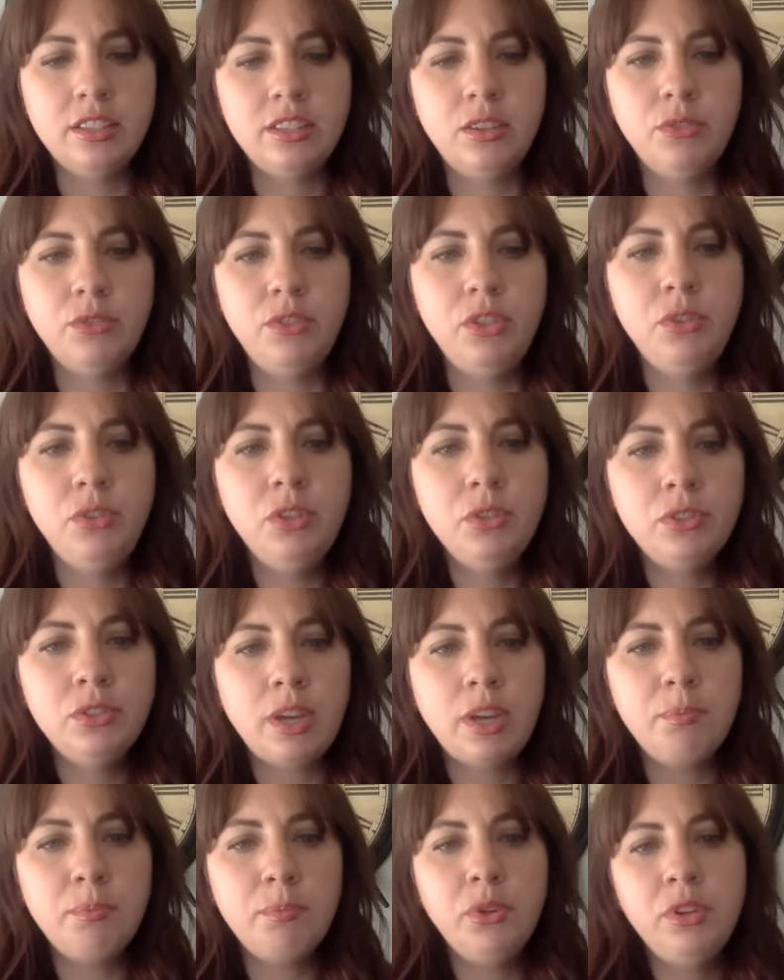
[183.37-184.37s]
So if you use
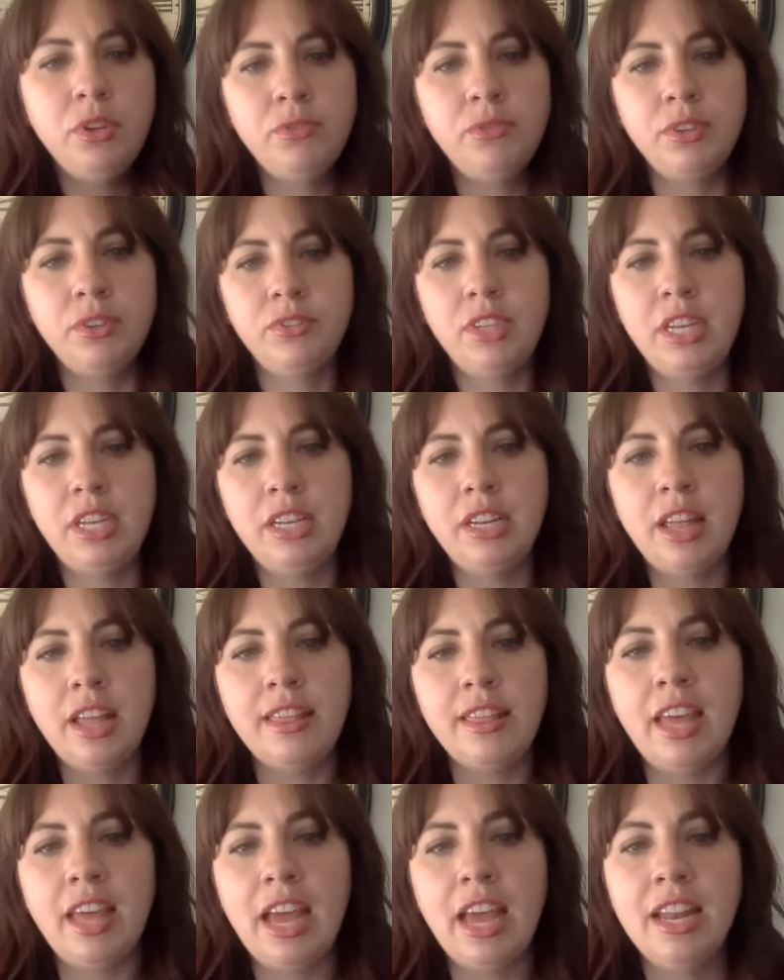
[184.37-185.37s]

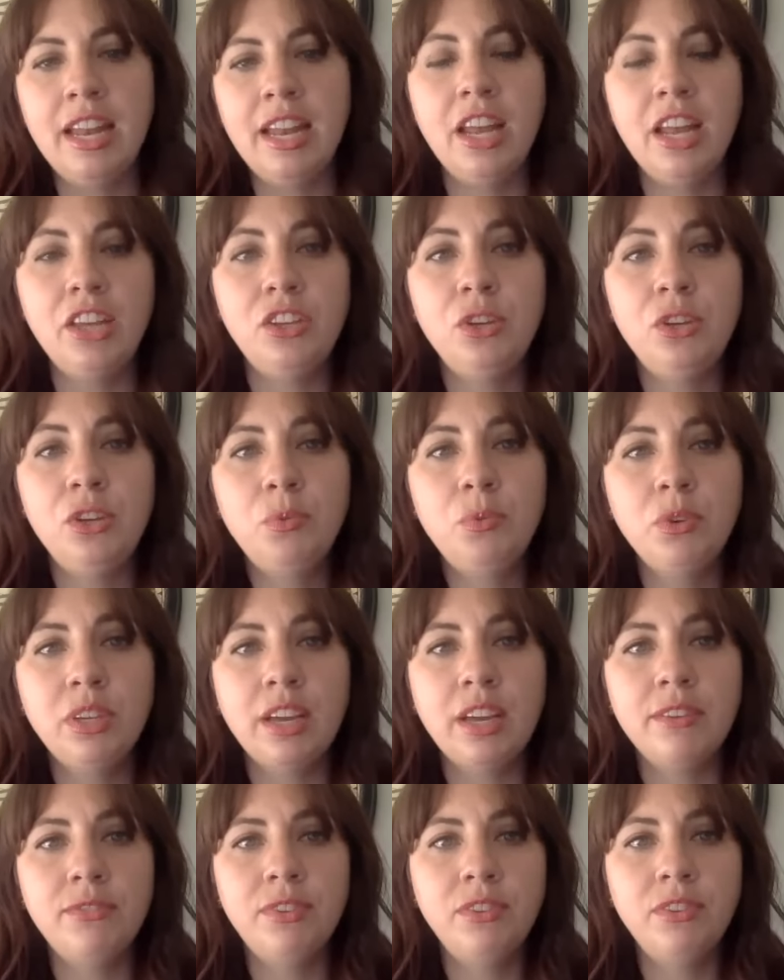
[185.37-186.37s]
BEAUTY15, then you will
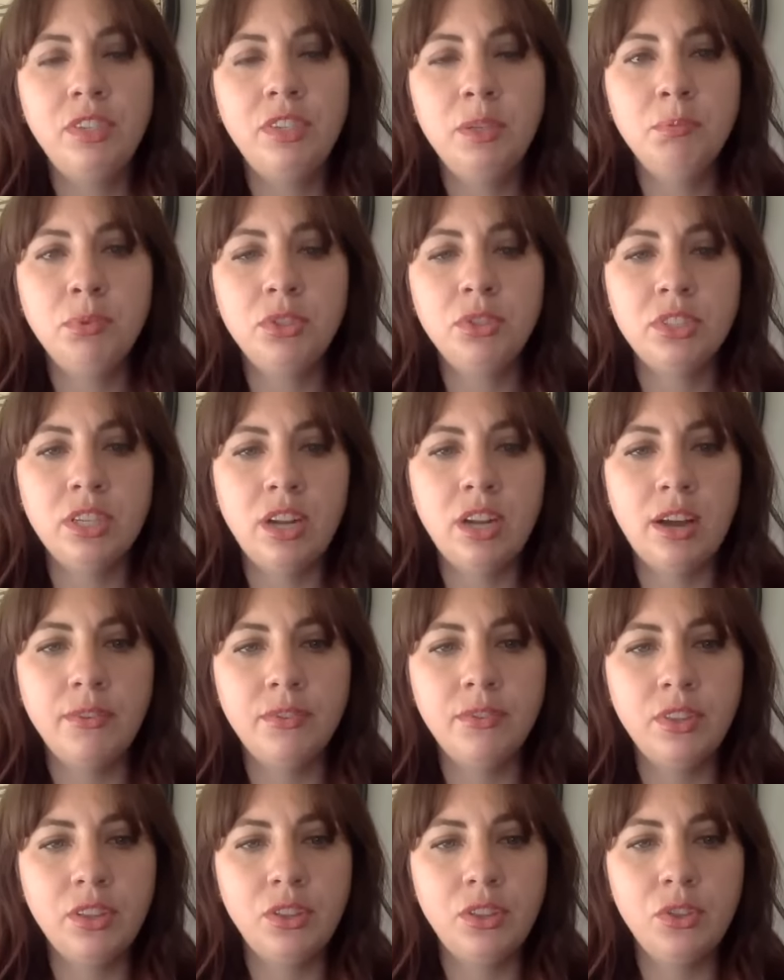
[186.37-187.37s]
get 15%
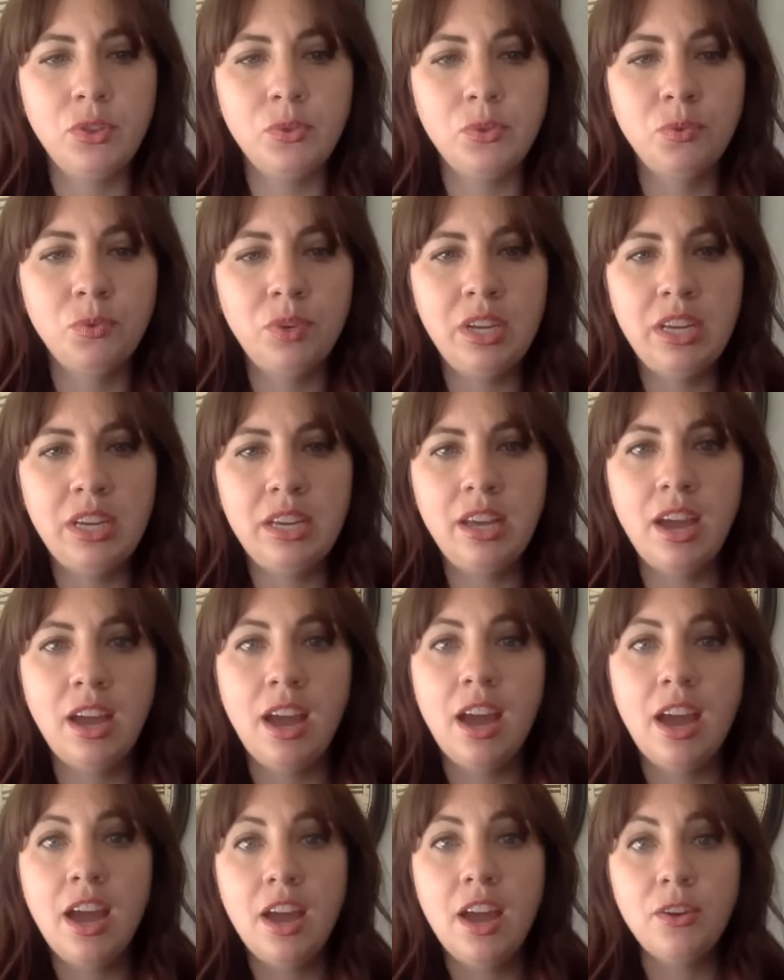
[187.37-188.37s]
off
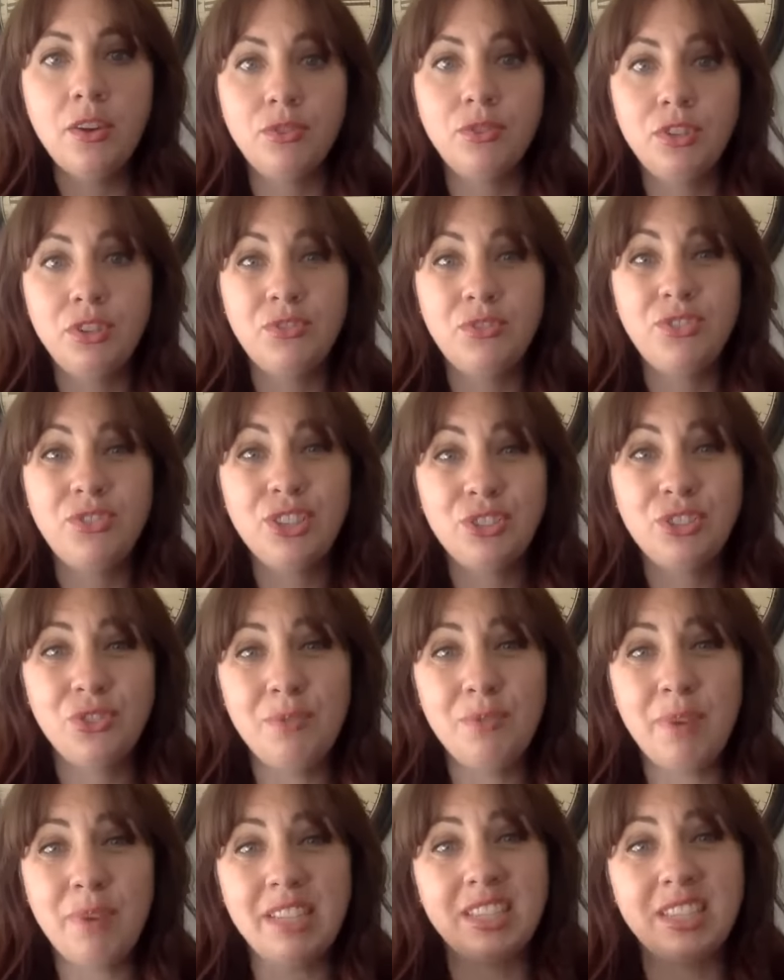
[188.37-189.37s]
for your first 3
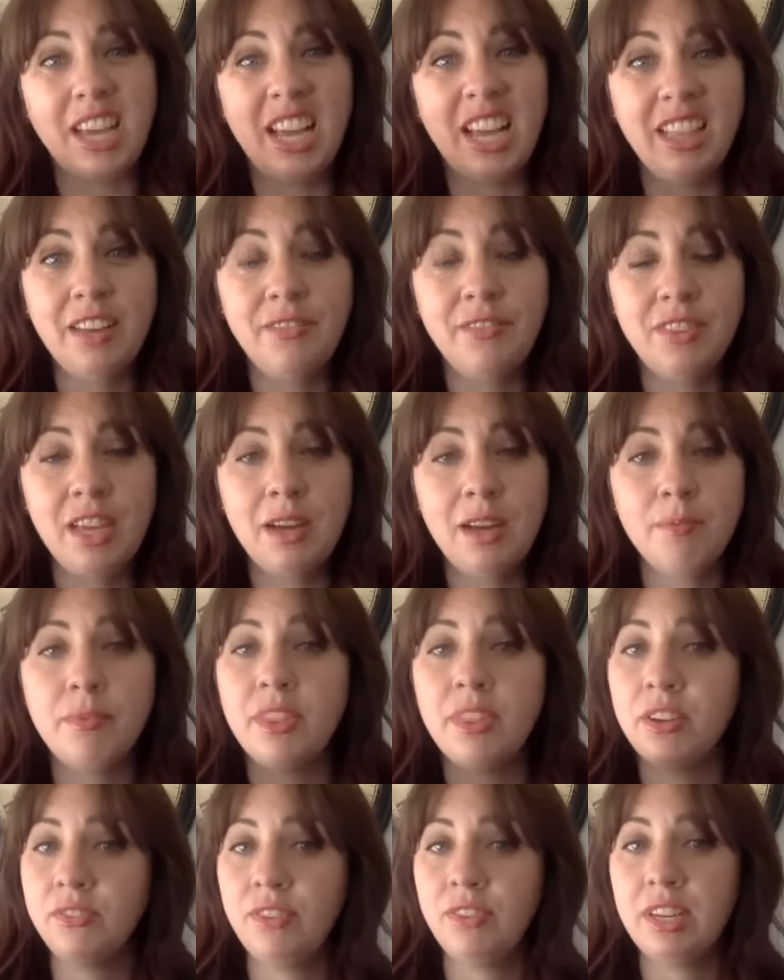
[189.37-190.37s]
months. I love them,
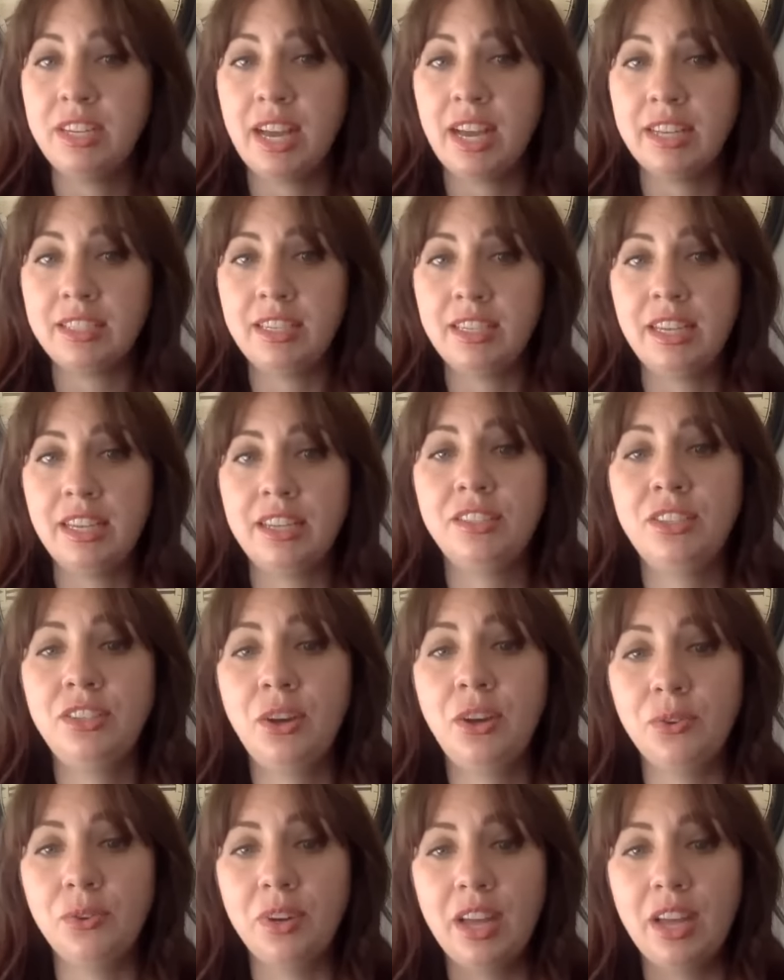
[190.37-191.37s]
they're fantastic.
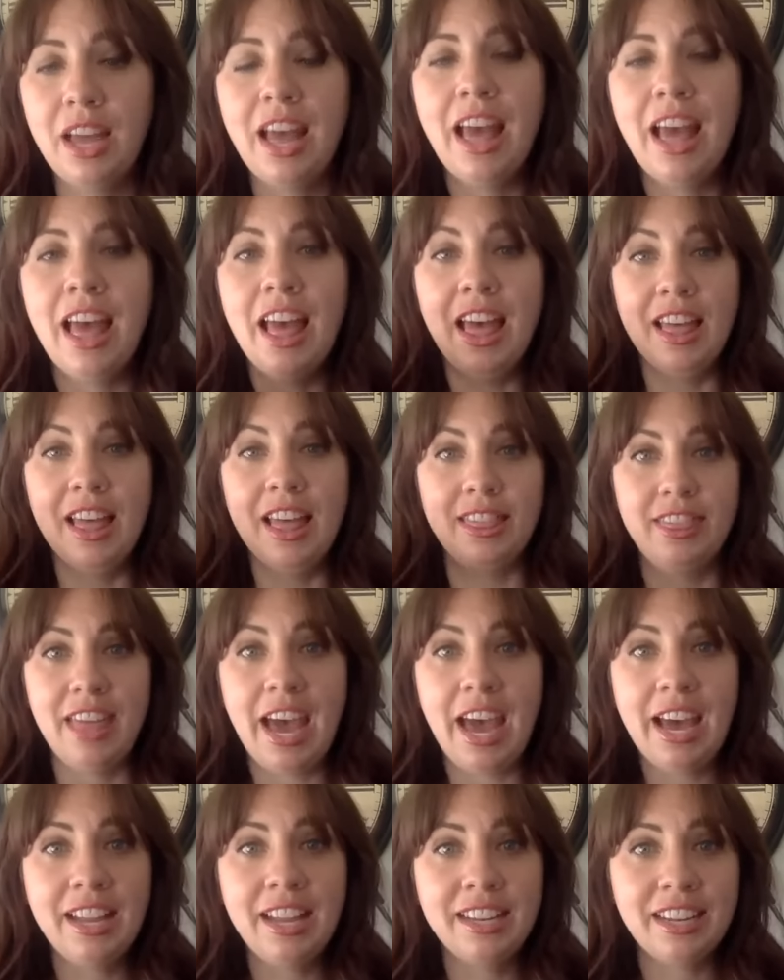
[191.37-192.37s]
So
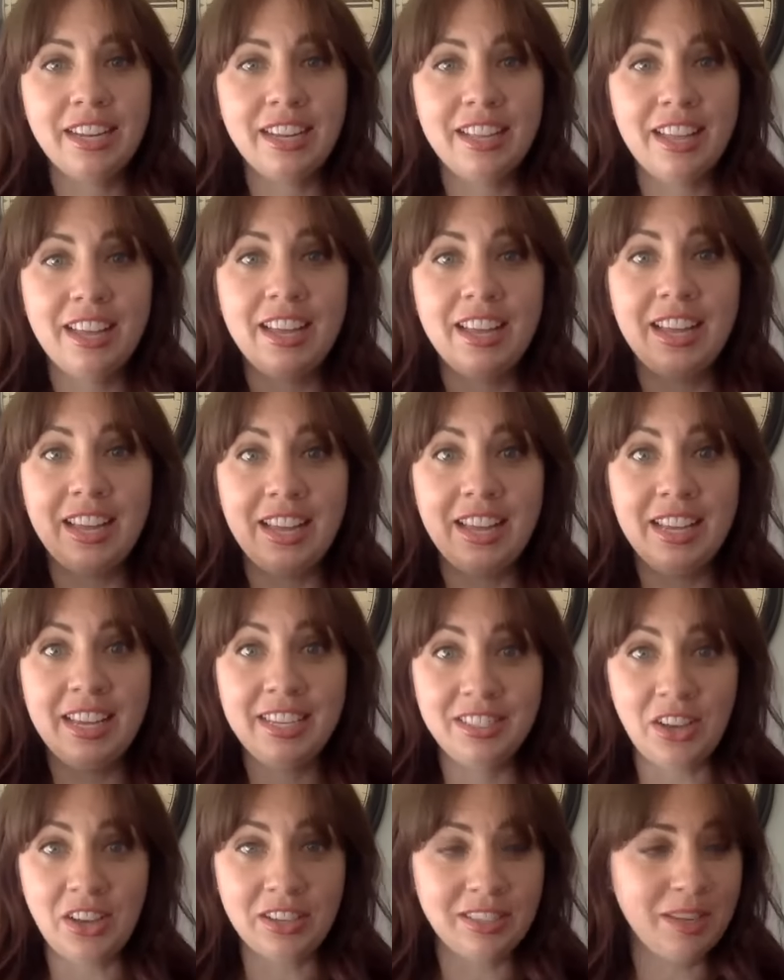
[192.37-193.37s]
that
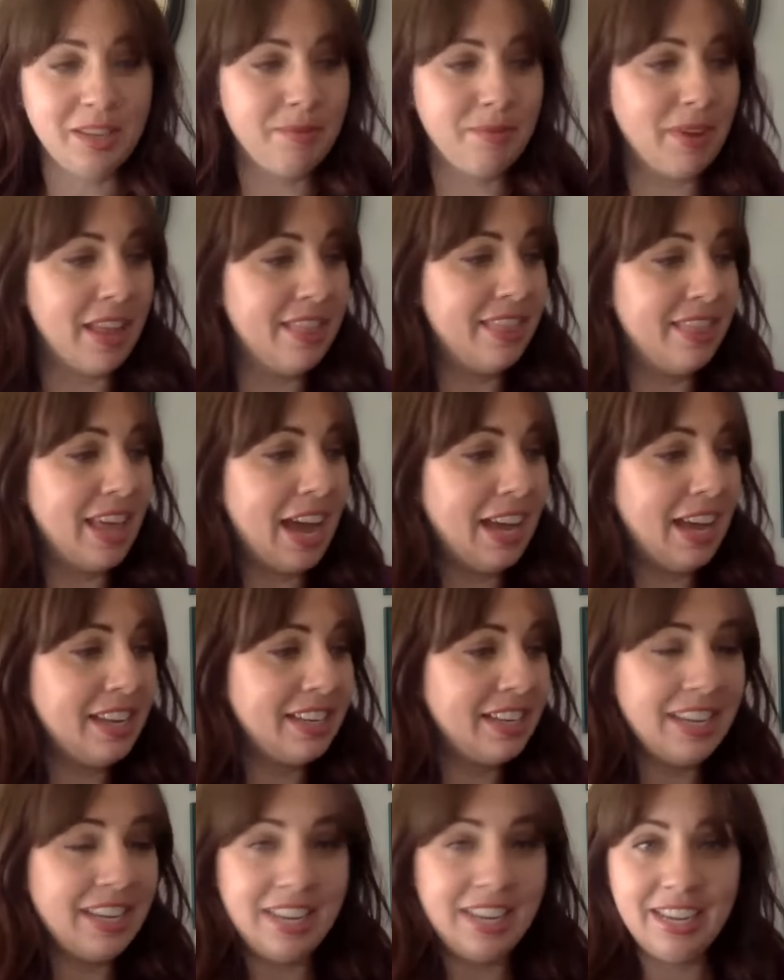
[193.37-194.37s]
is awesome, and
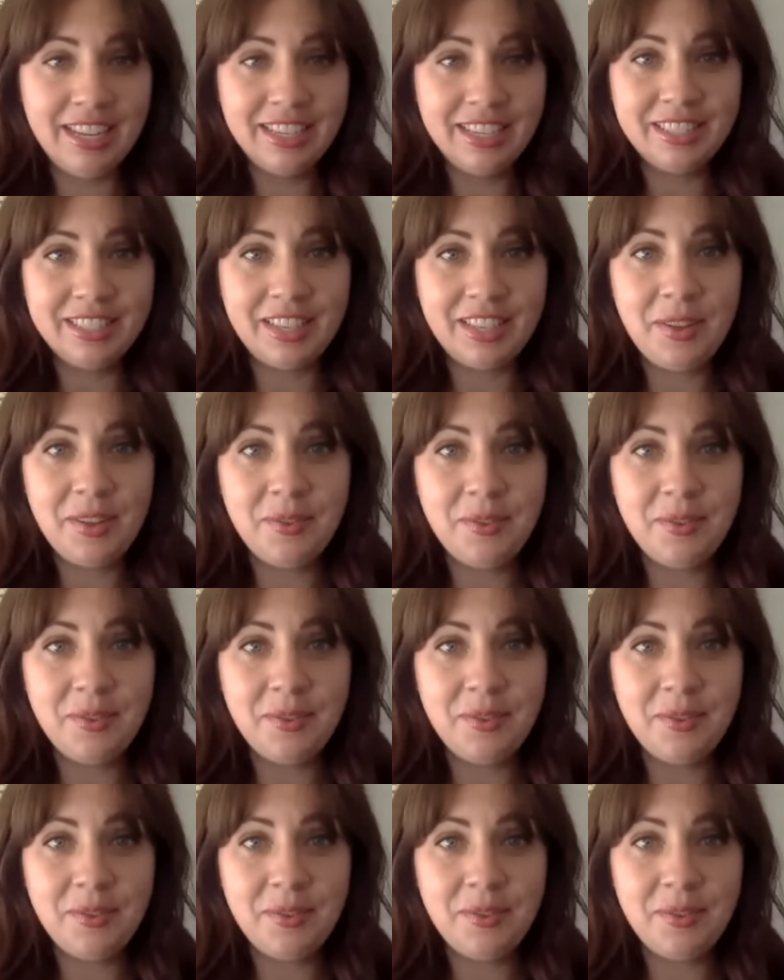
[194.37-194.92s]
that is